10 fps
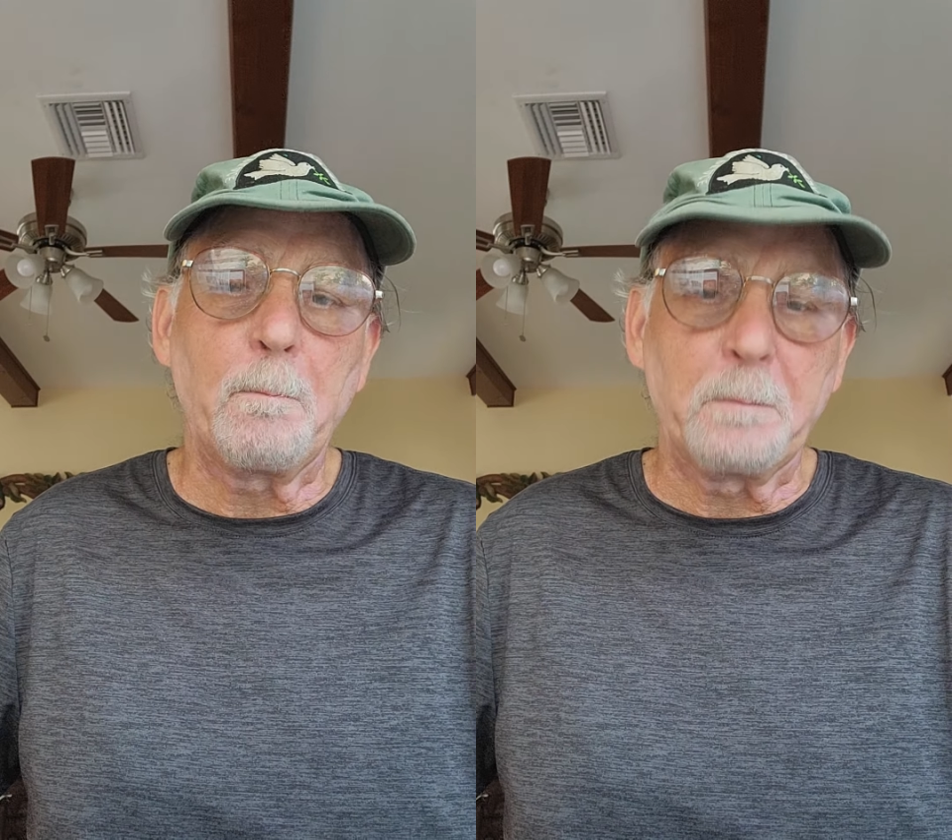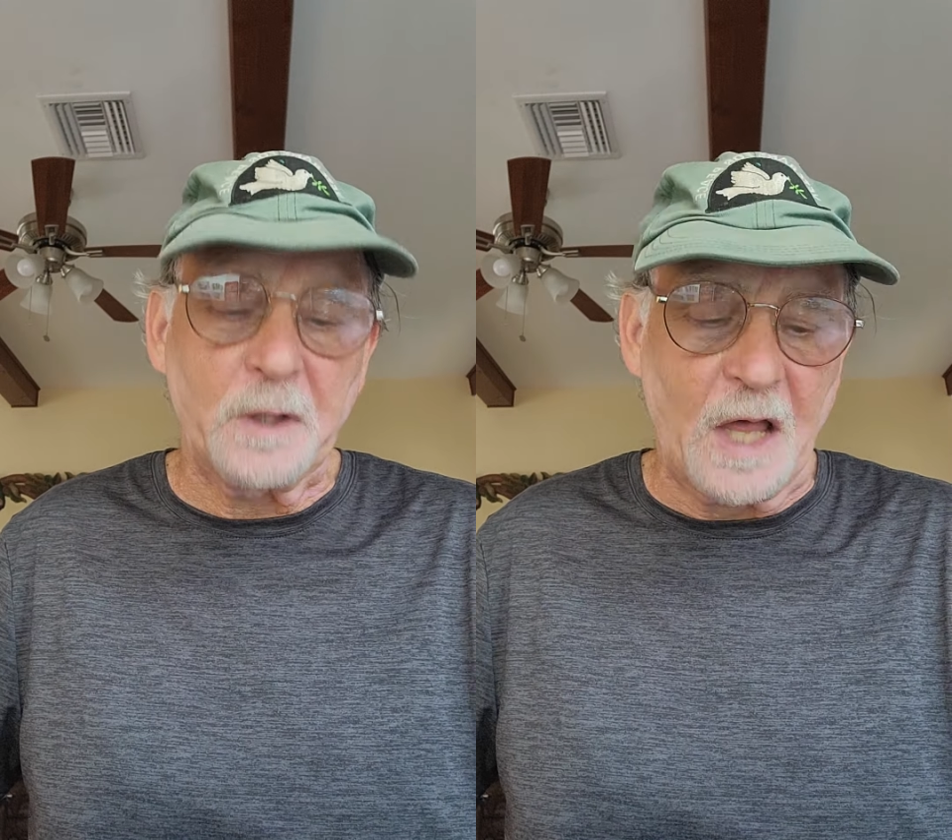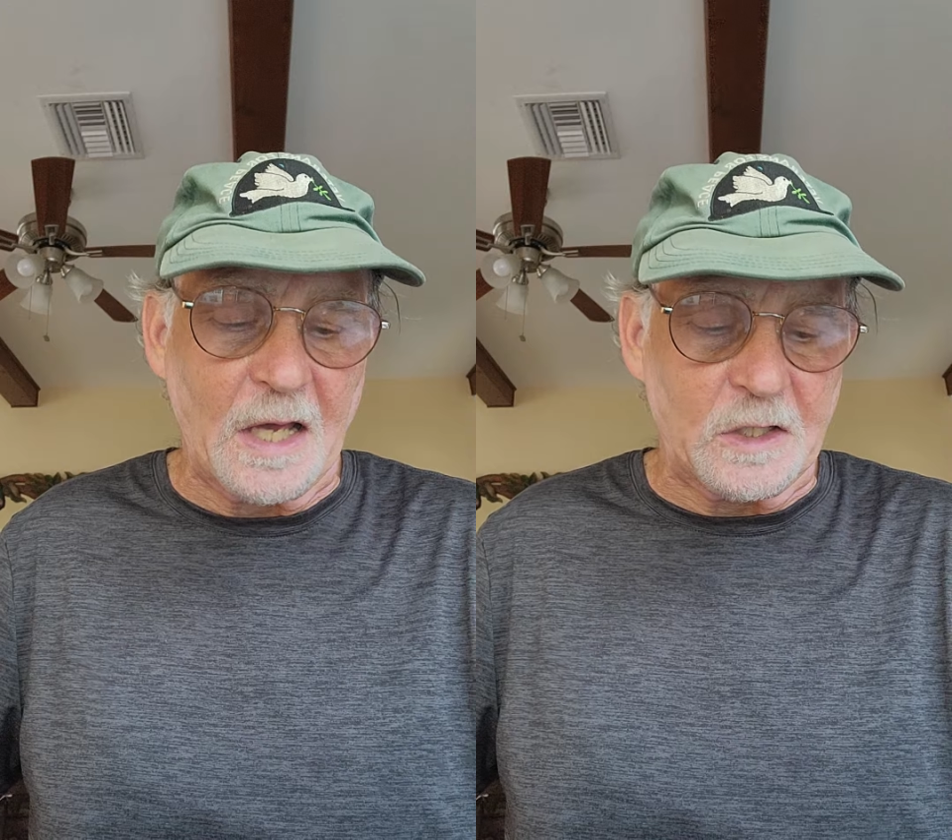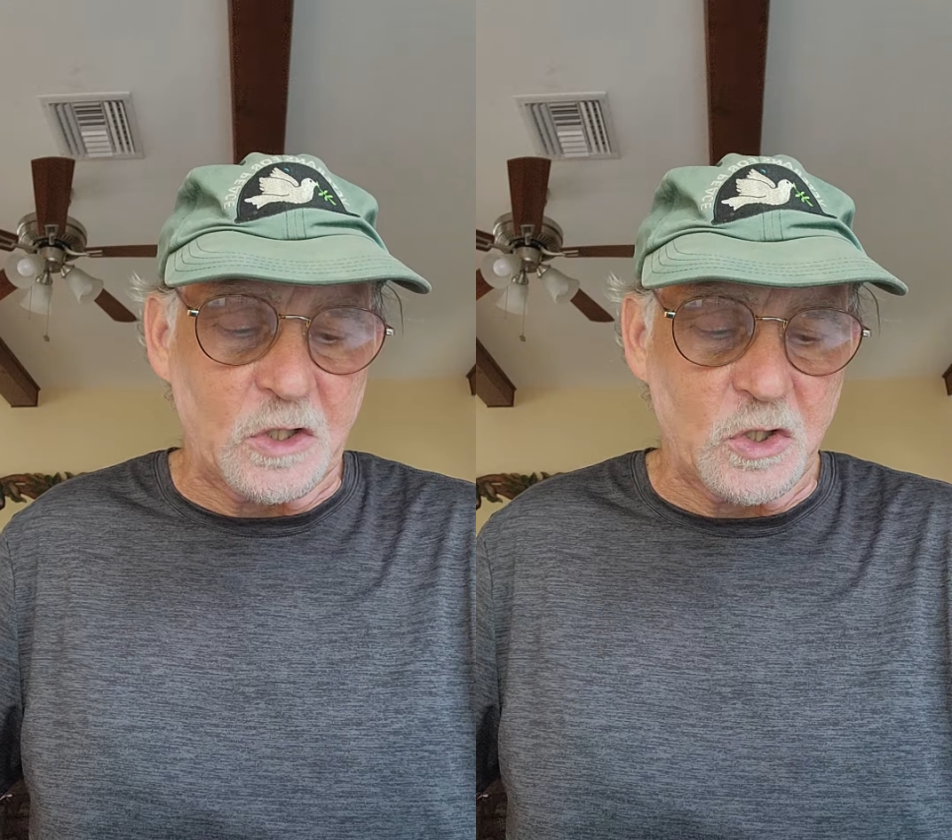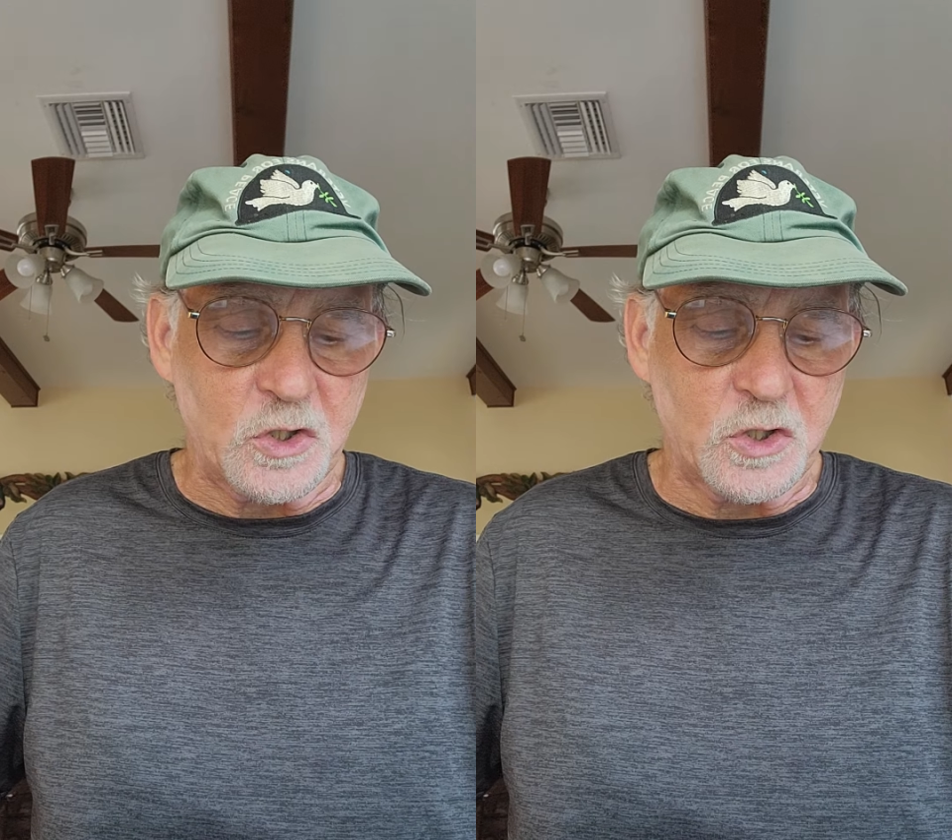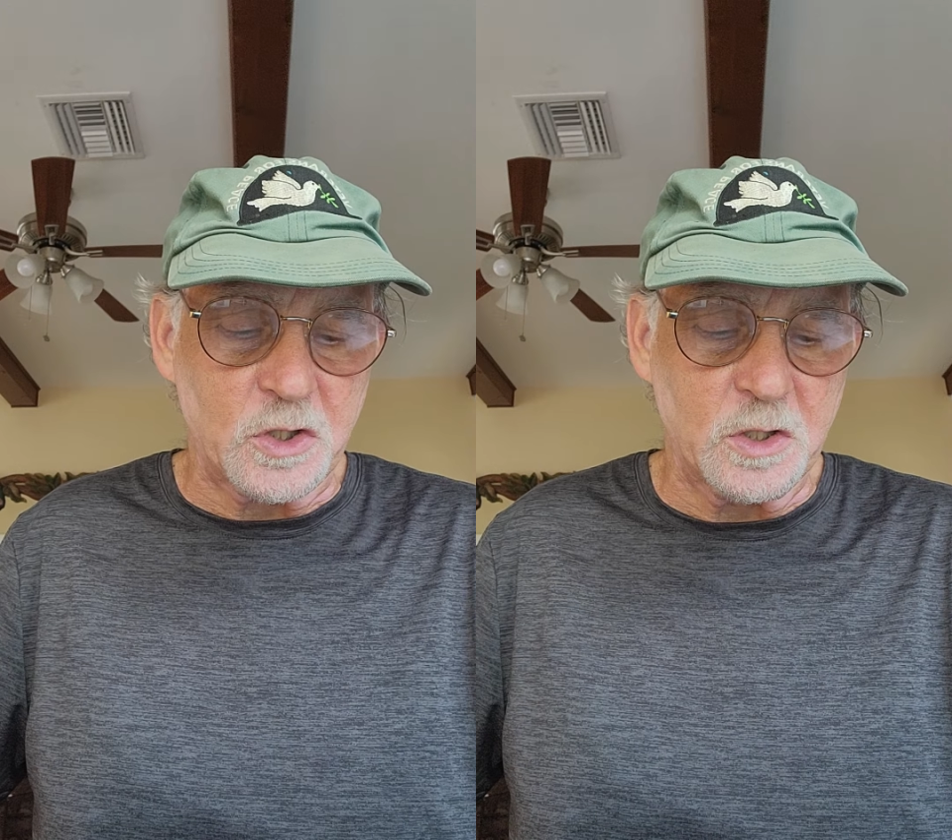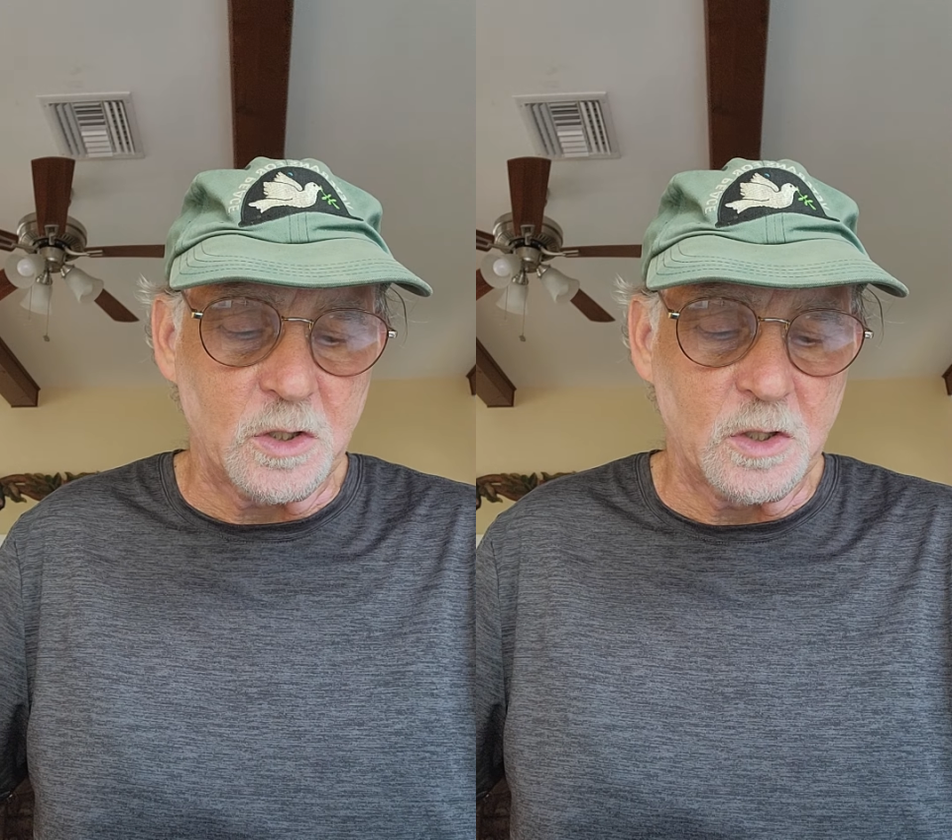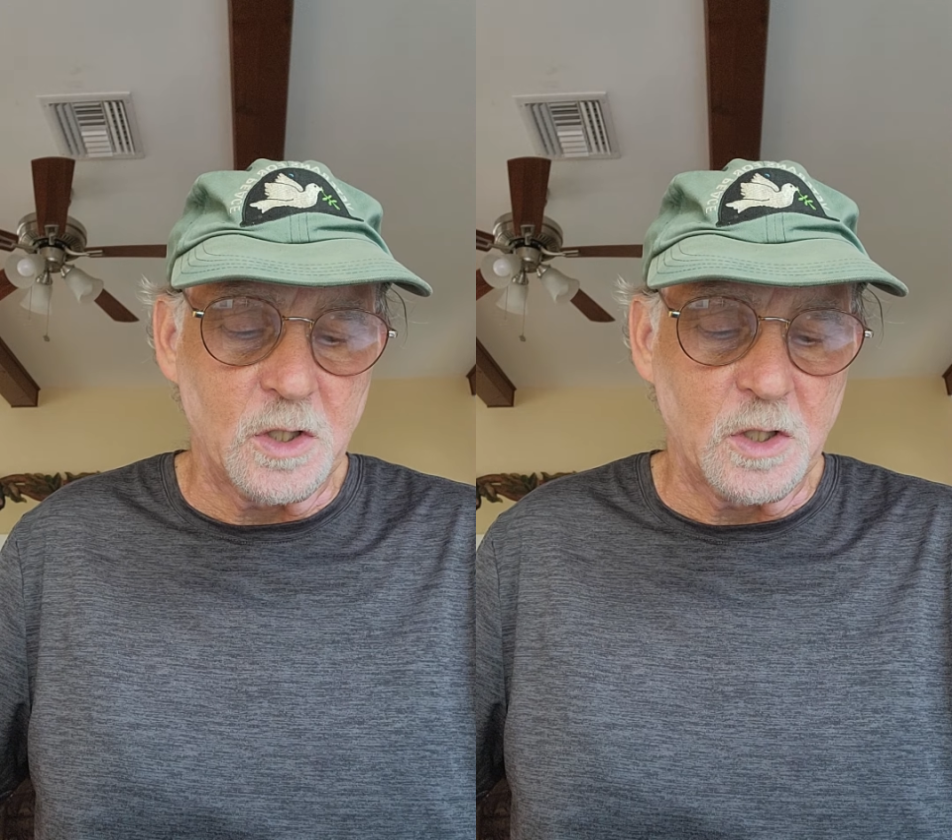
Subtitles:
blindness.